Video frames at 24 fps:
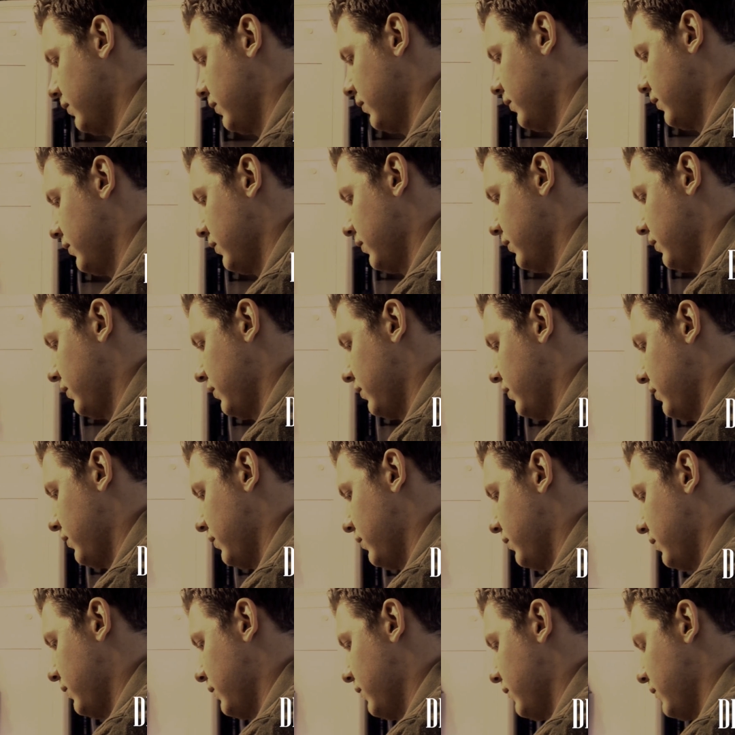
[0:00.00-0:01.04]
I'll play a clip for
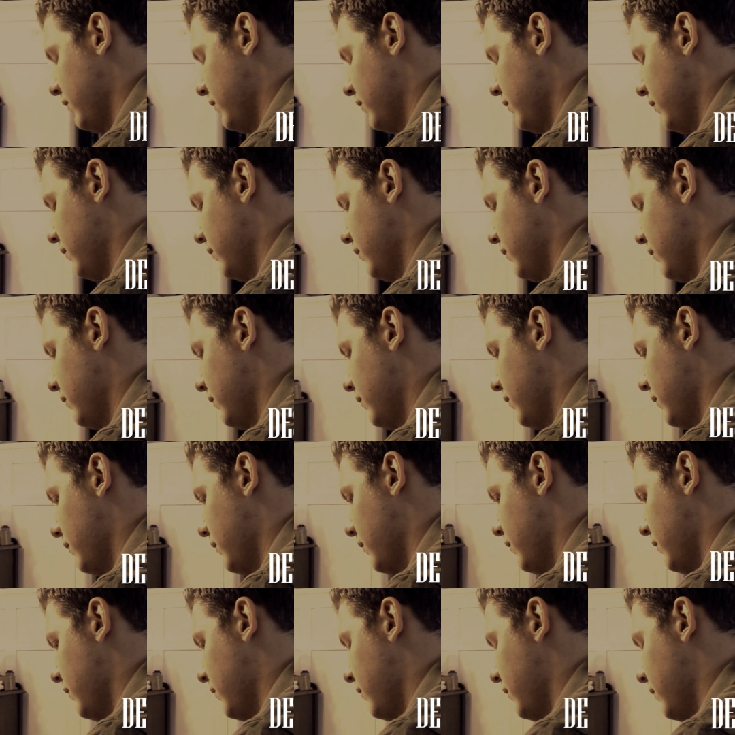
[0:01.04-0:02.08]
you guys, we
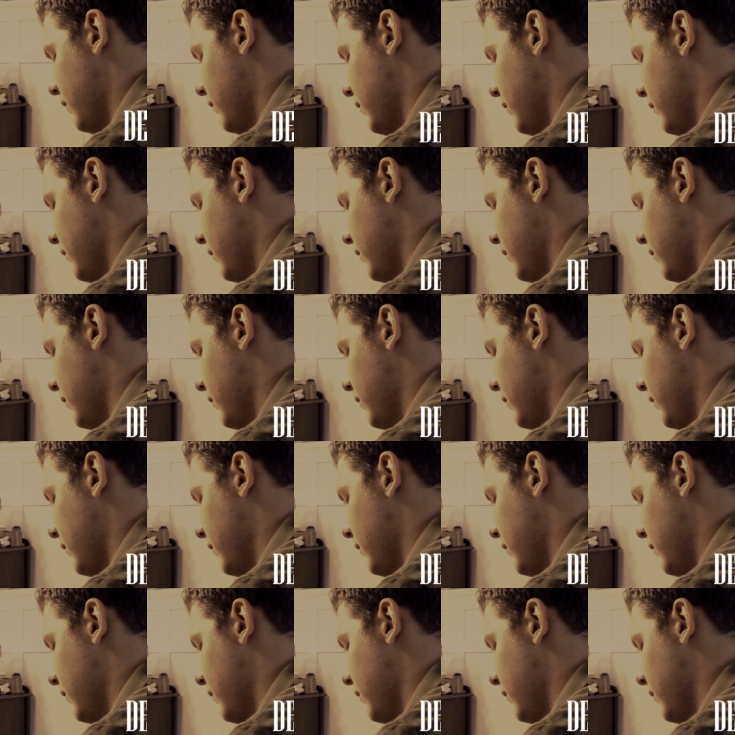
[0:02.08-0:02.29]
sort of have